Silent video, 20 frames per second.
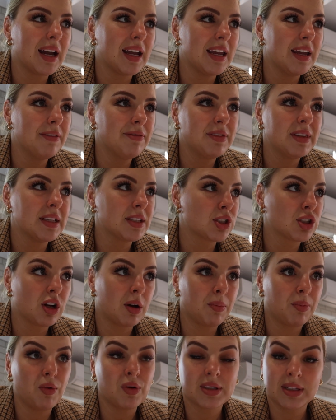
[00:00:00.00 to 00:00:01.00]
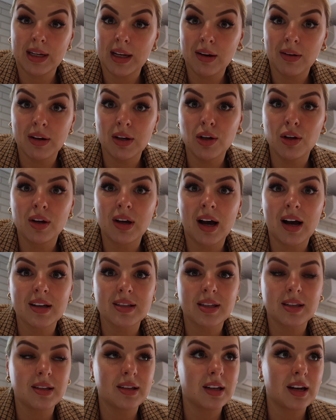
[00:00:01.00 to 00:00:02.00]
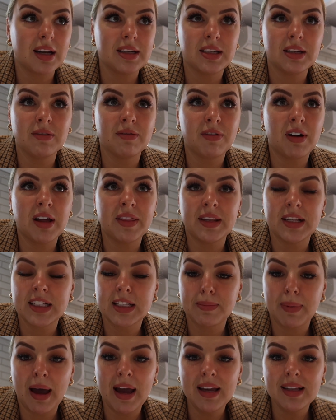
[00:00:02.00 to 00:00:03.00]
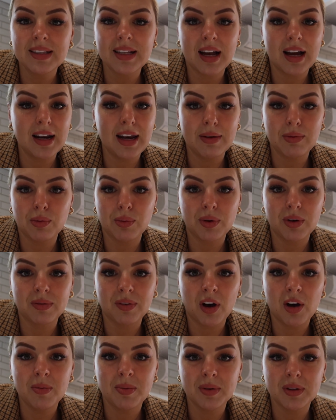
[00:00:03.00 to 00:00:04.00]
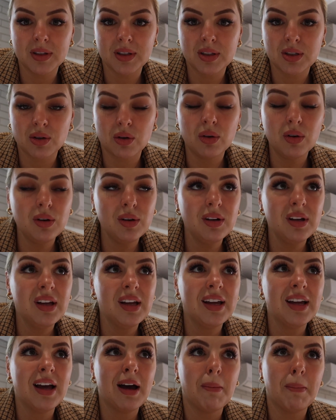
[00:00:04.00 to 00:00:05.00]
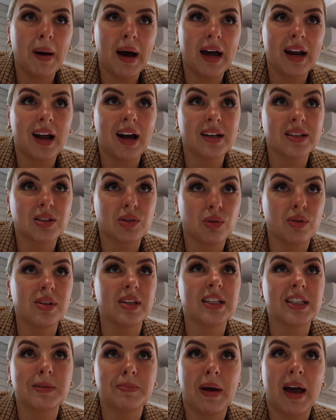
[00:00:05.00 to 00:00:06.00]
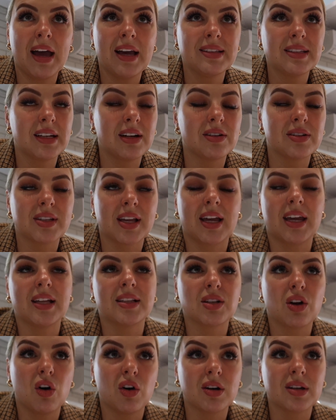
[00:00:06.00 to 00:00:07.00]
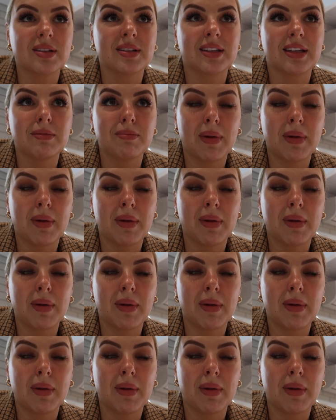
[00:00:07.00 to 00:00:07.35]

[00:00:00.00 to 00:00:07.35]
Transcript: If this shop wasn't here in Newcastle and I didn't find this space, I never would have opened the store, but I saw this space and I was like, it's honestly